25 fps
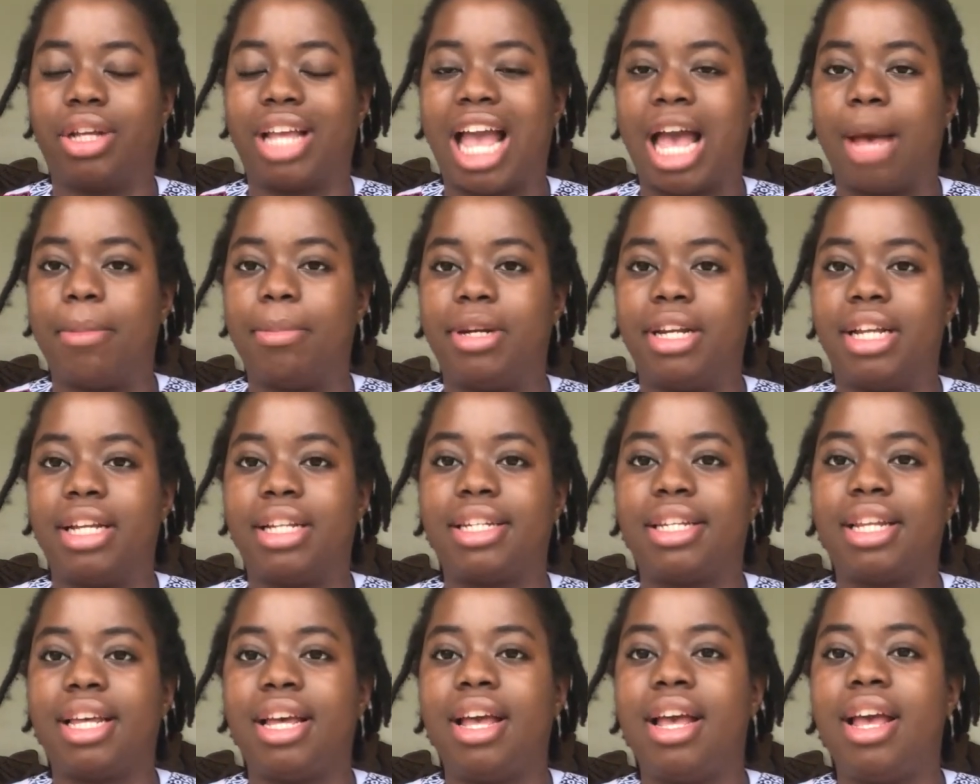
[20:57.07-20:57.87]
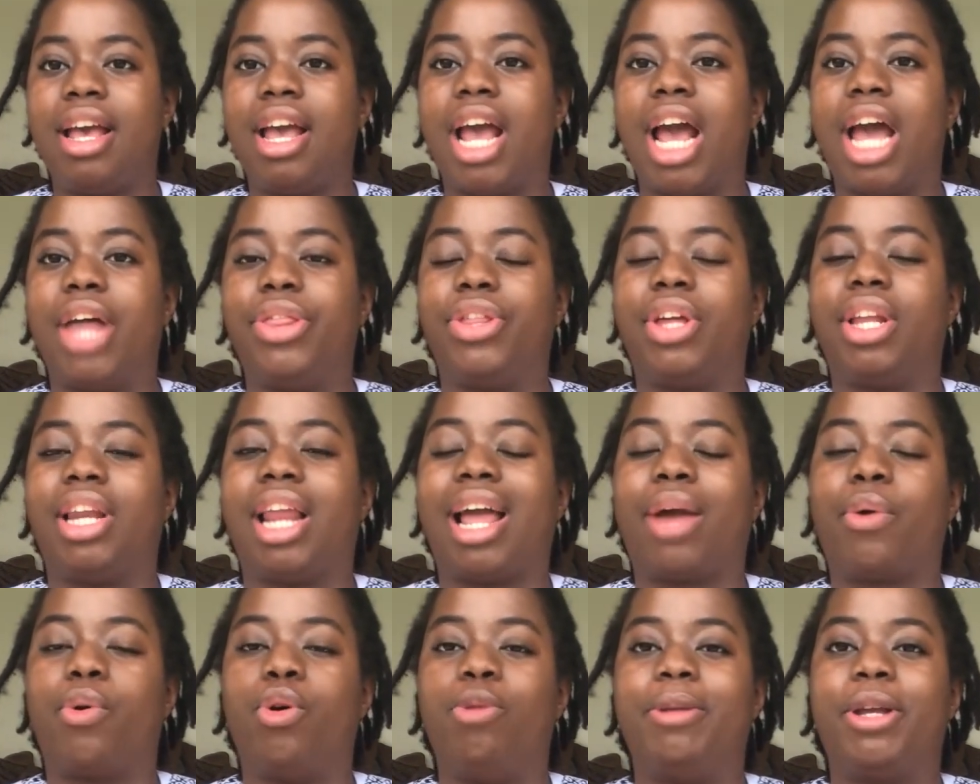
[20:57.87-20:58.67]
cabinet, and they're
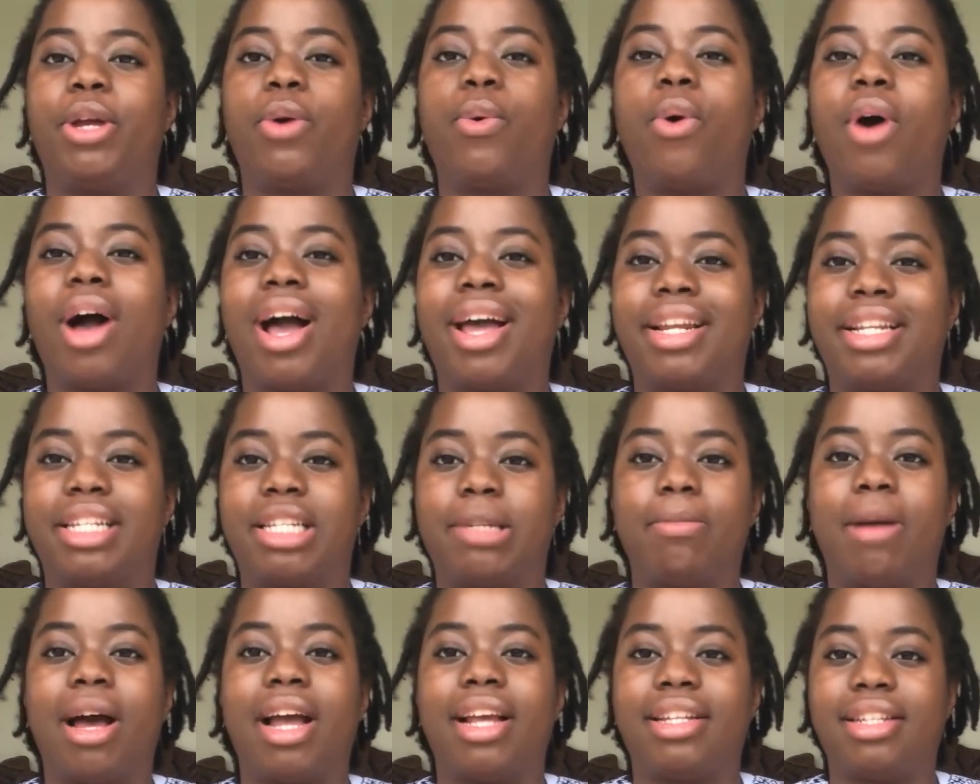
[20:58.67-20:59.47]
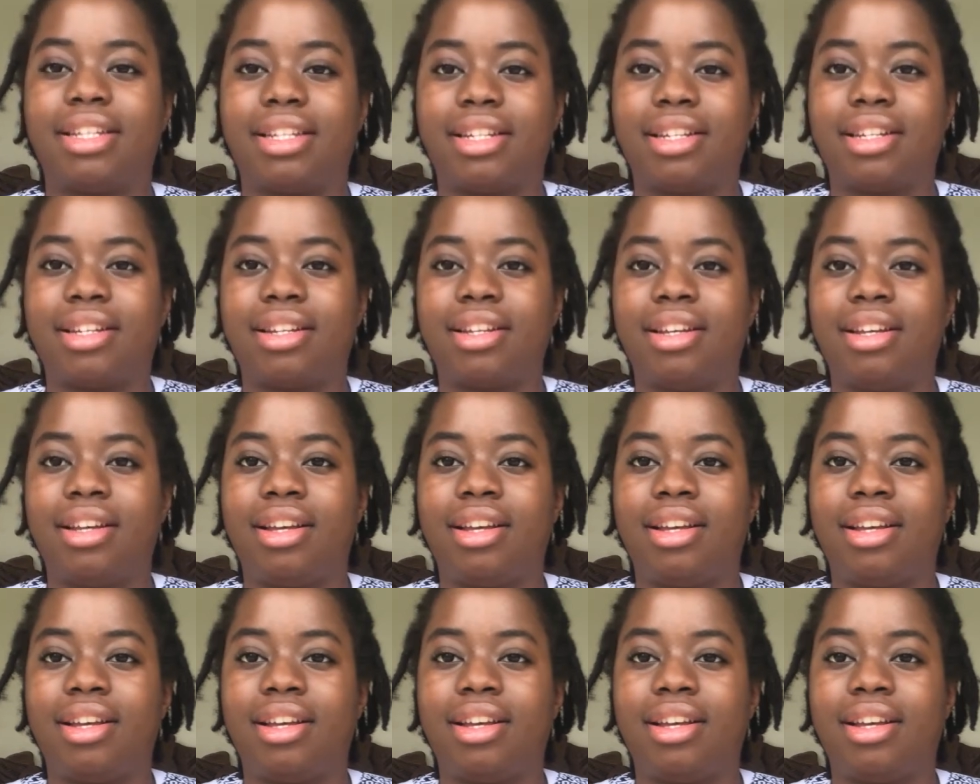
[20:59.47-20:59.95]
like, we'll be quiet as mice.